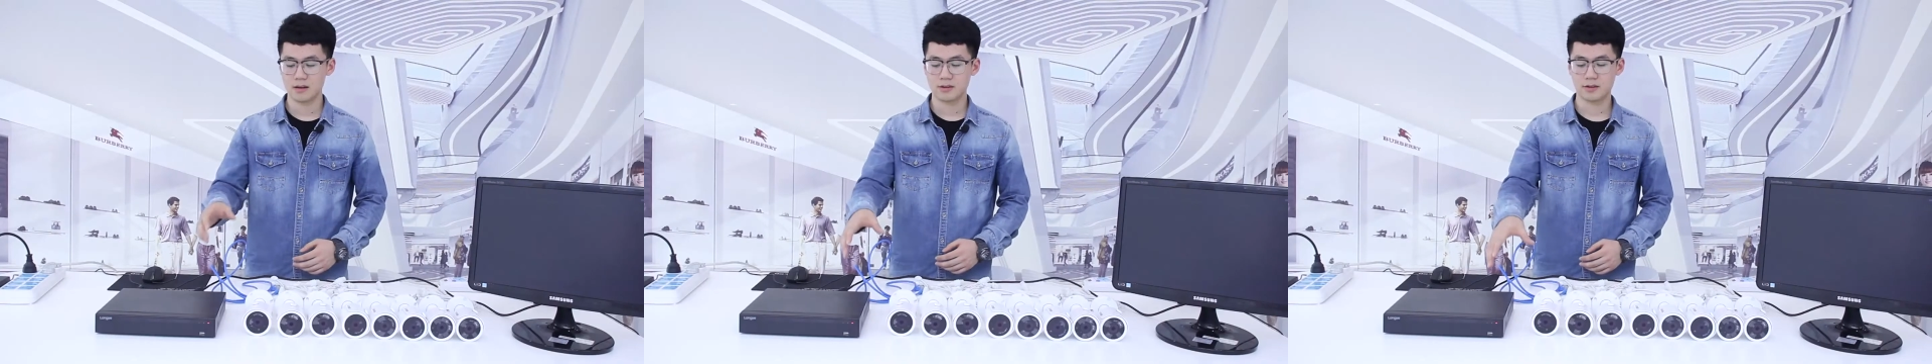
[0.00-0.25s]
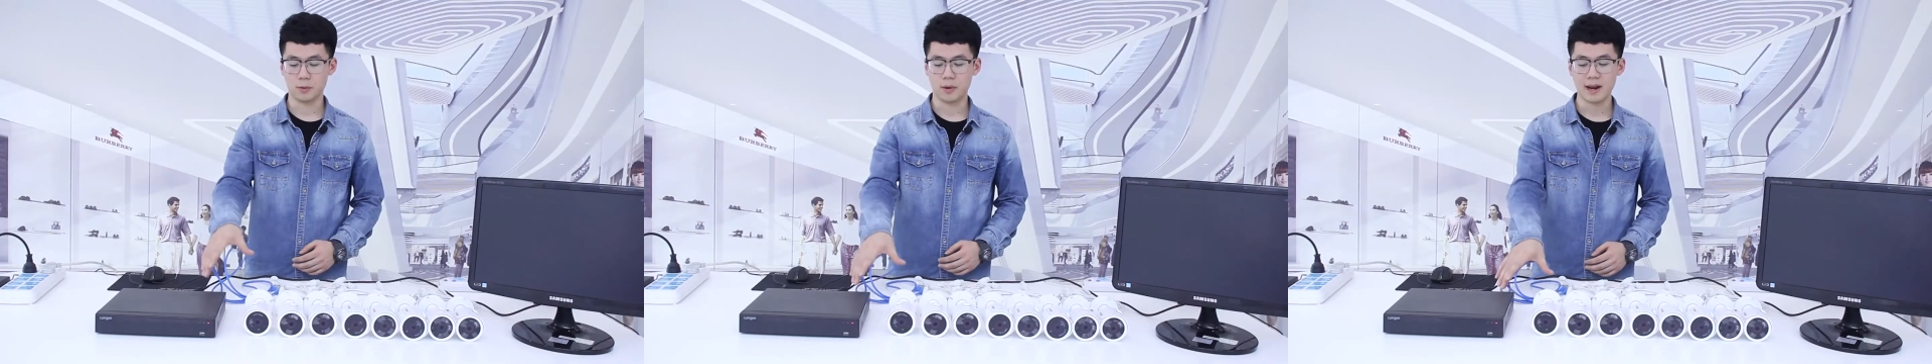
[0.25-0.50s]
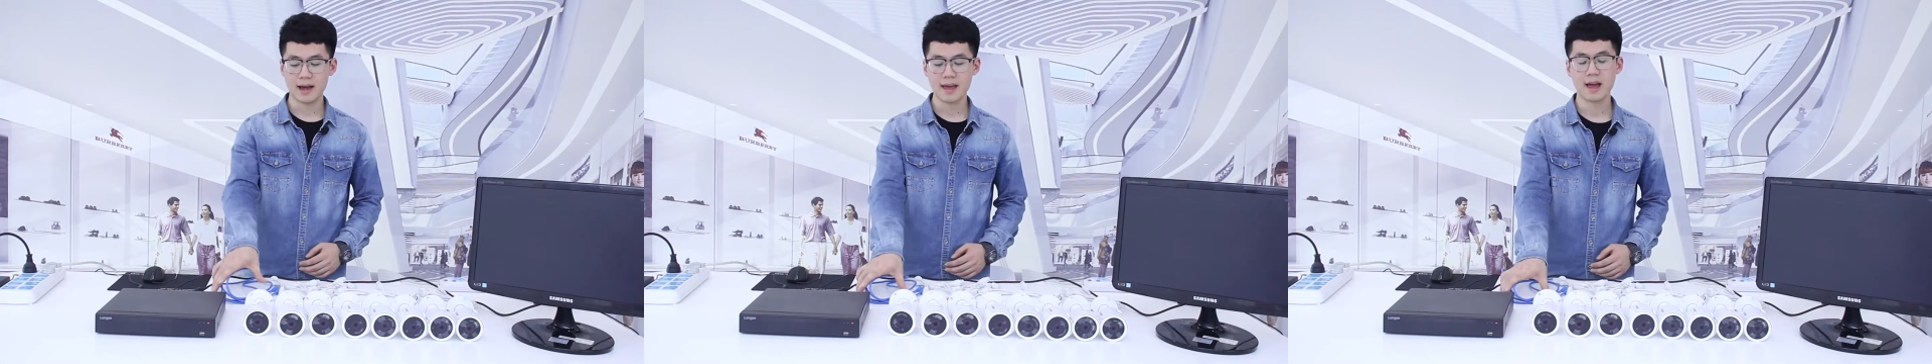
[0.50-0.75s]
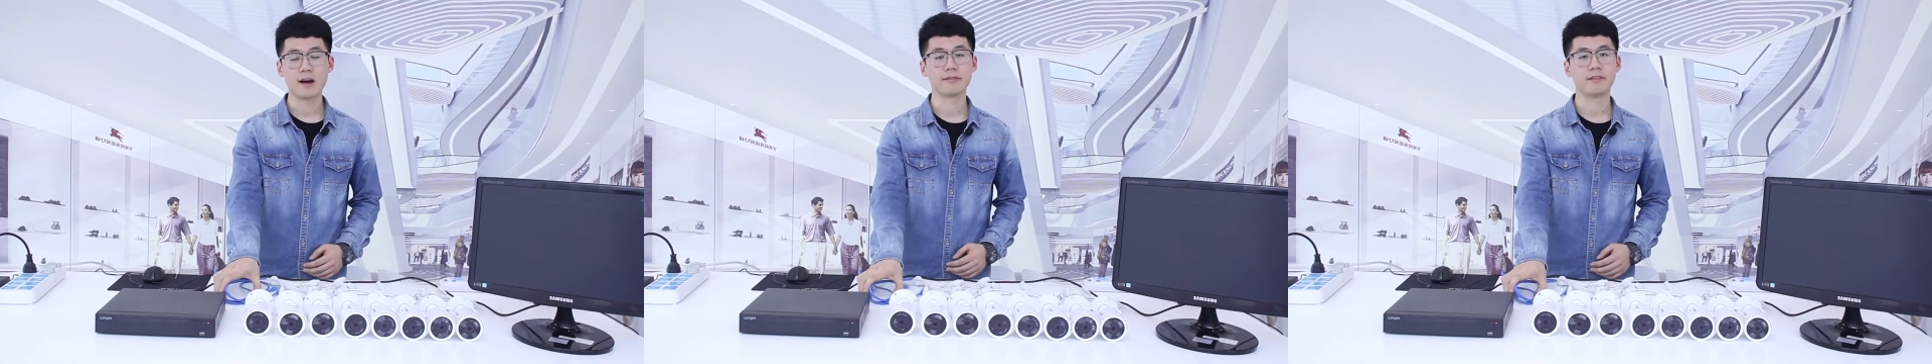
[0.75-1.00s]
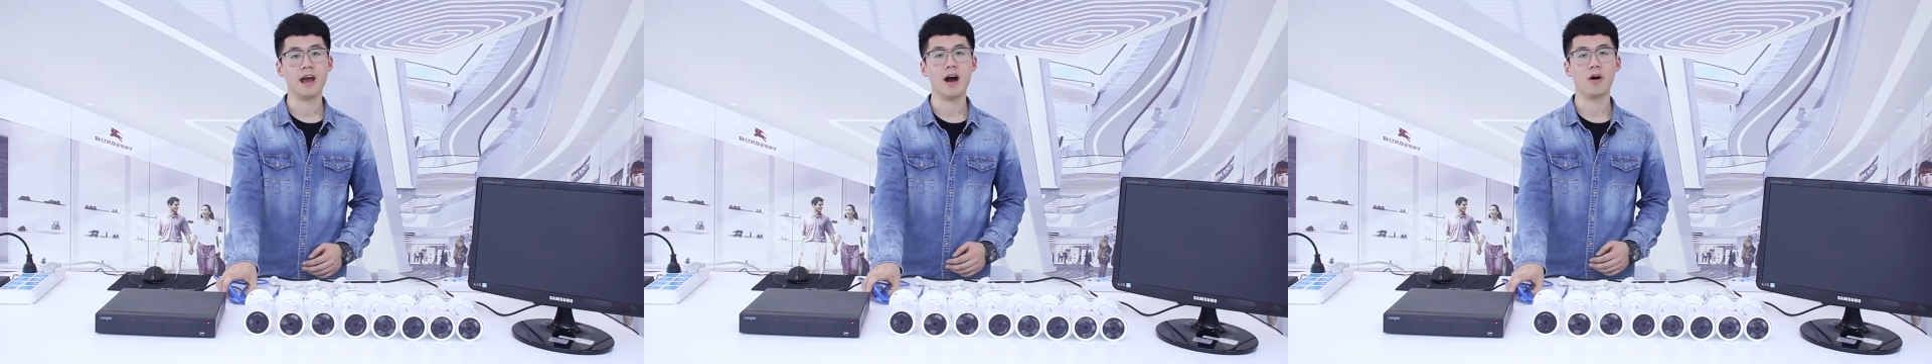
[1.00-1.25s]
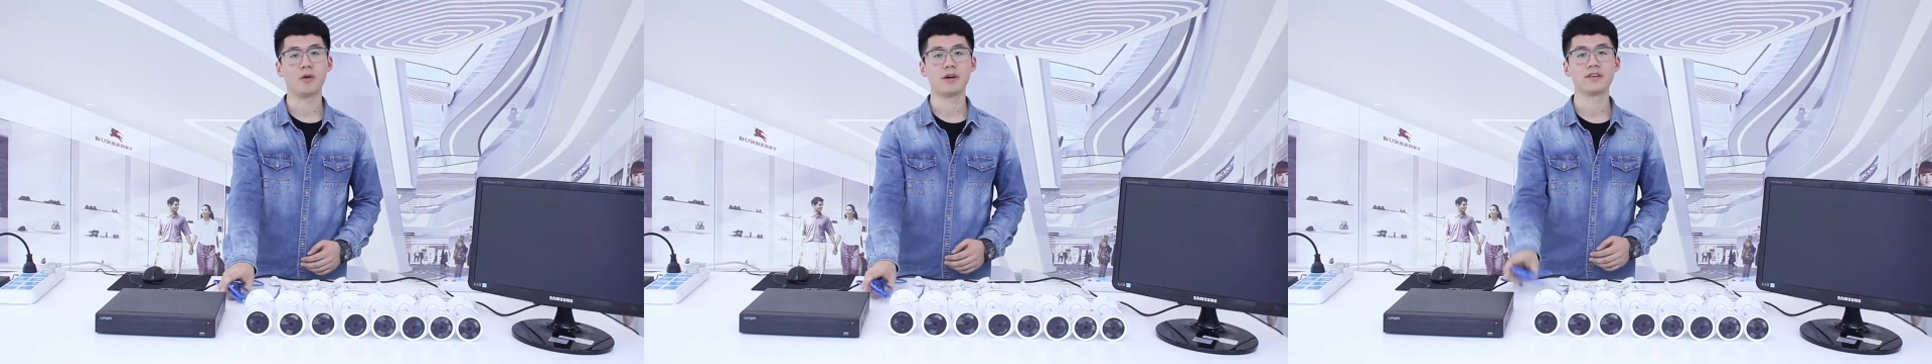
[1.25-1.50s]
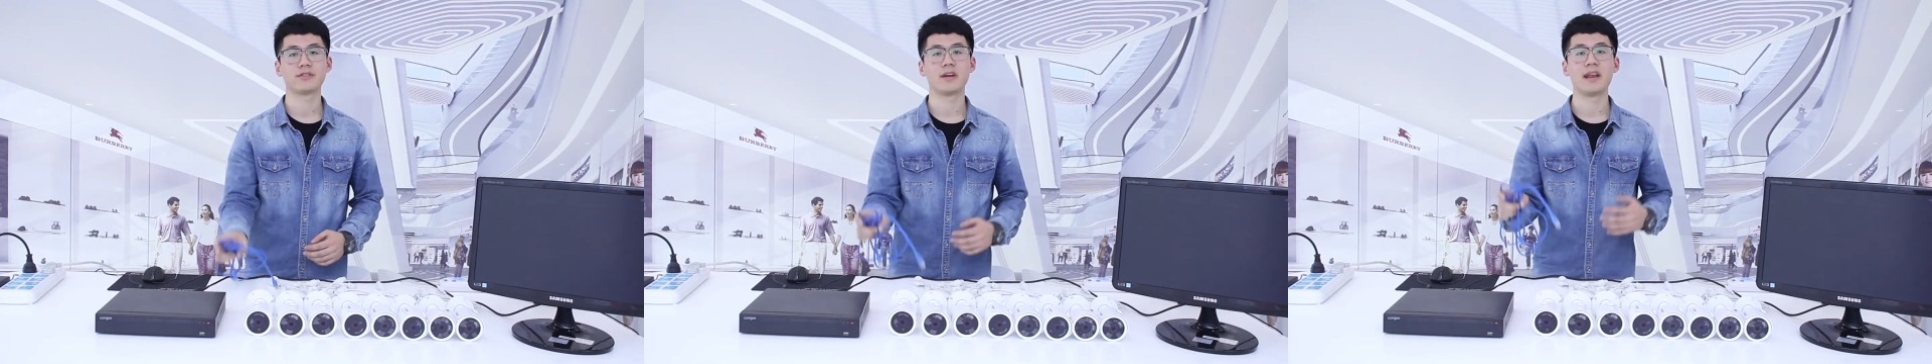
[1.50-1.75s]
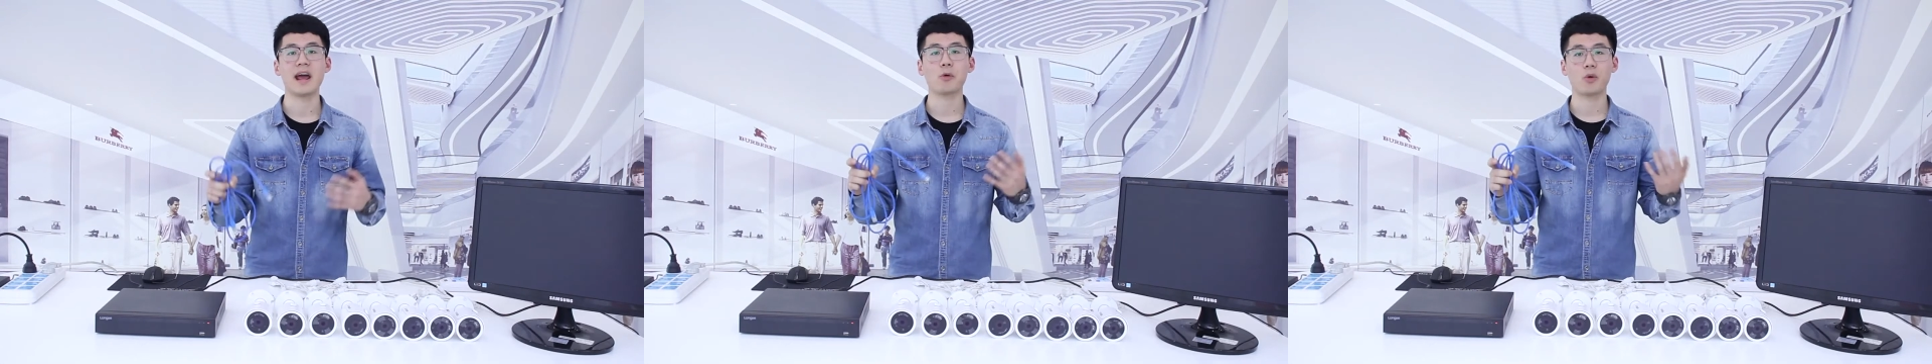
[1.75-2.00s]
So what I have now is the
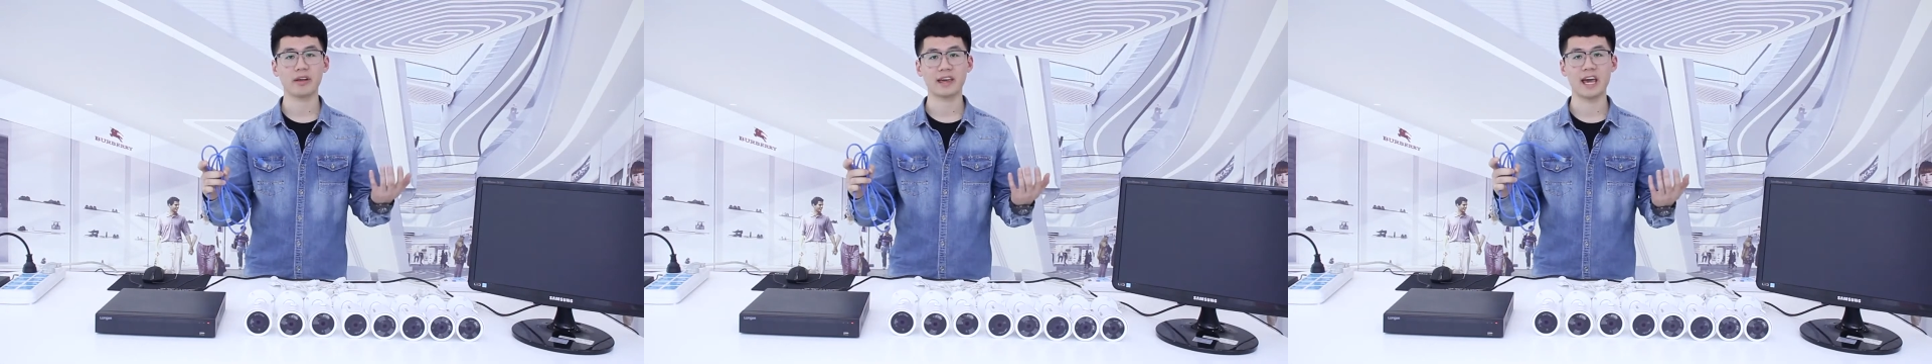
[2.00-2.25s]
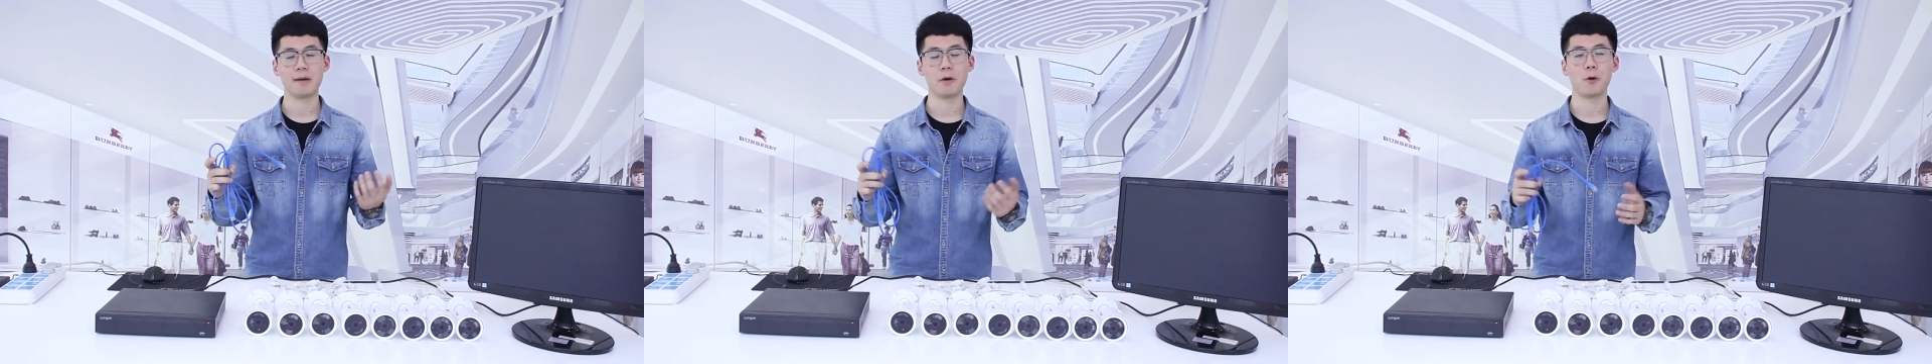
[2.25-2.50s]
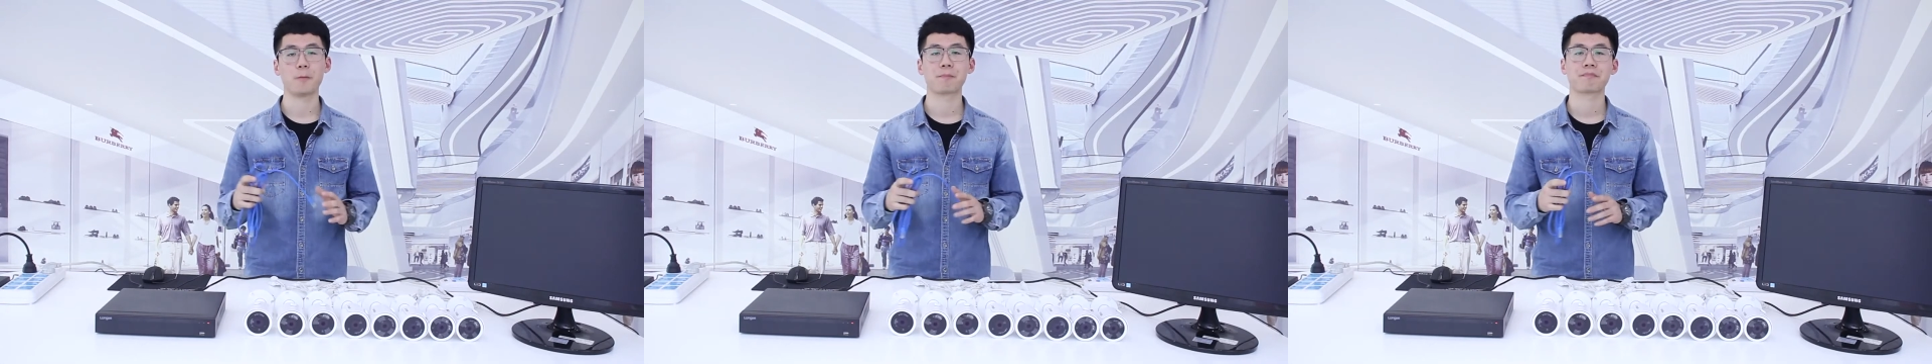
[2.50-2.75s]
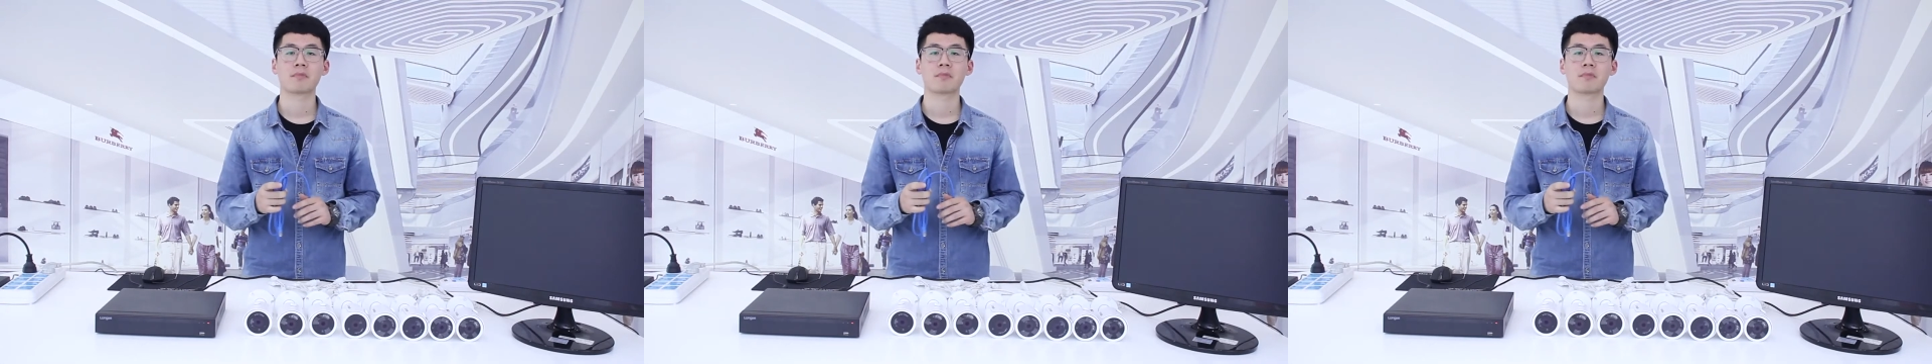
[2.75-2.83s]
network cable.